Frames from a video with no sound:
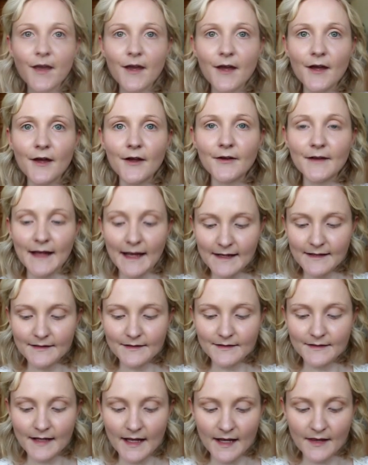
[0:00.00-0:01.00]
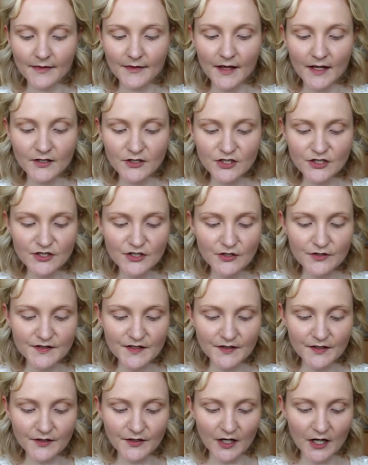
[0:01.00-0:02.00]
Okay, and then just
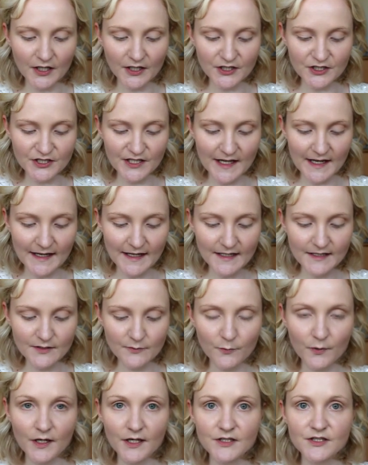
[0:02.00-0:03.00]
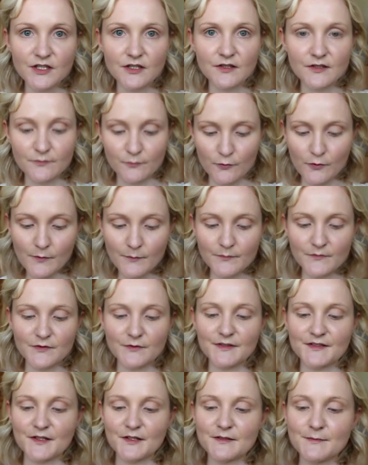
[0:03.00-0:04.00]
using the darker shade, which is,
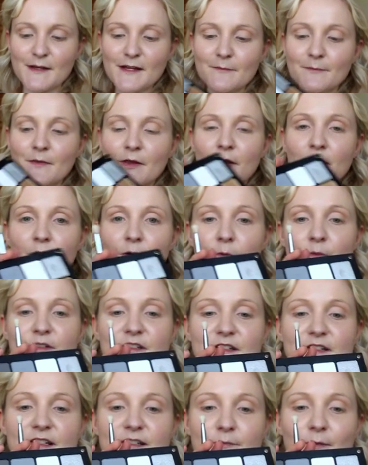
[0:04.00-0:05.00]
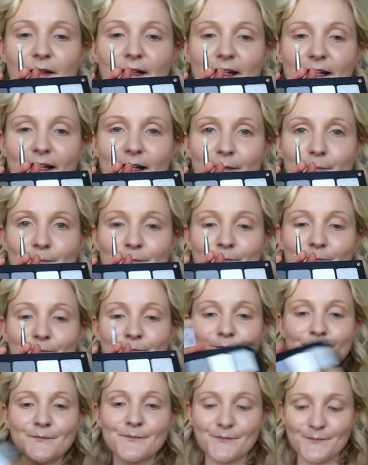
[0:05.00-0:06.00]
excuse me, which is this one here.
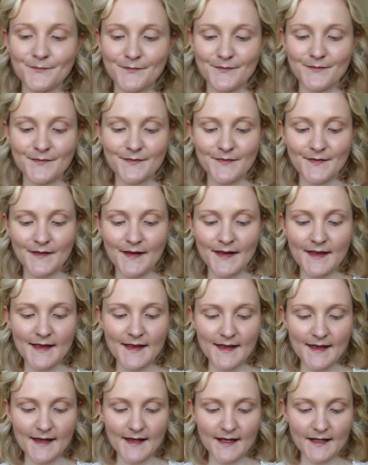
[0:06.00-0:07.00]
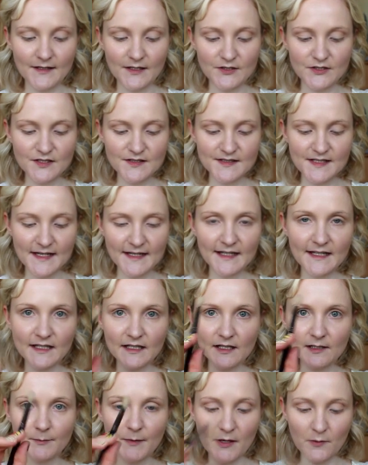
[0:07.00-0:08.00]
And then just taking
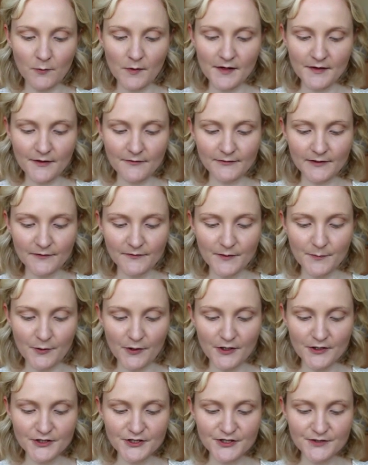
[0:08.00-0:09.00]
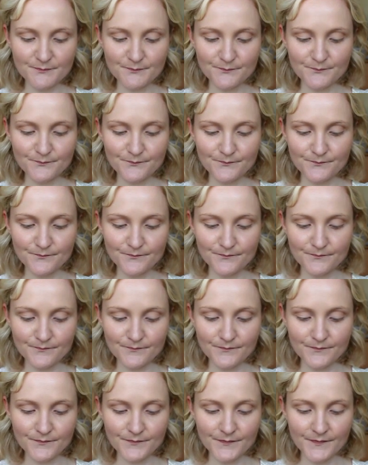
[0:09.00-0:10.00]
a little bit with a fluffy brush.
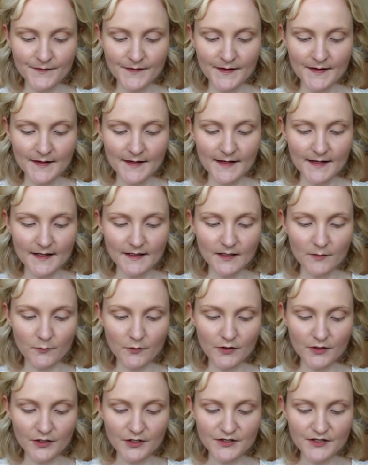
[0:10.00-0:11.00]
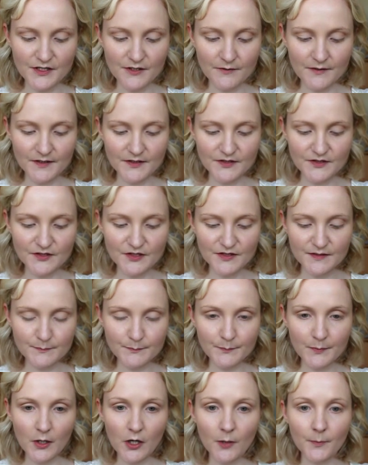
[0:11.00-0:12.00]
And then what I'm going to do is
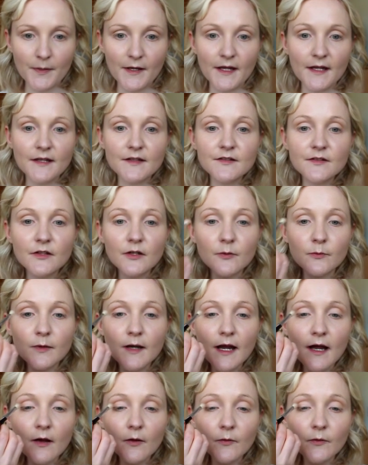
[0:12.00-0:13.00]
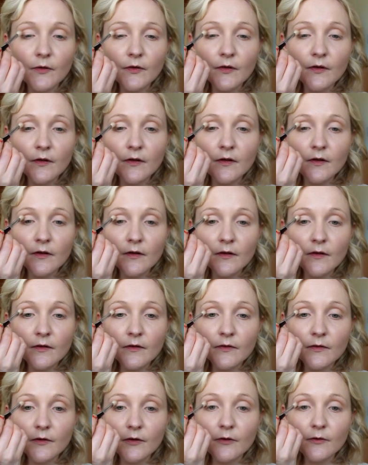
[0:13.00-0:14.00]
just pop it around
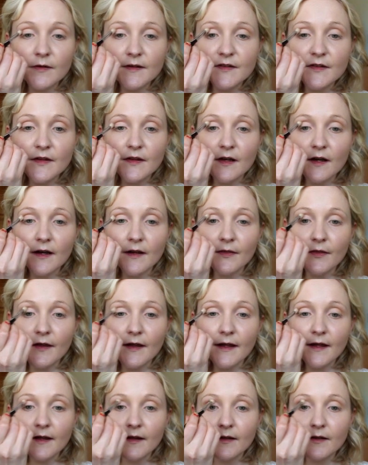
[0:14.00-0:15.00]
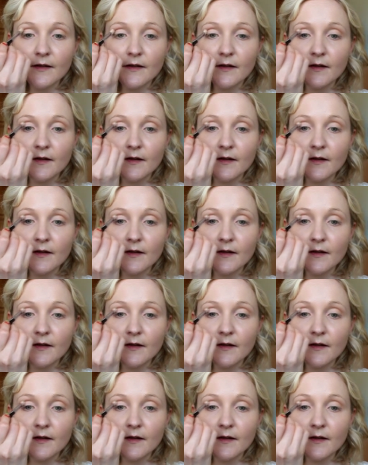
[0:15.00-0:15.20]
the crease of the eye there.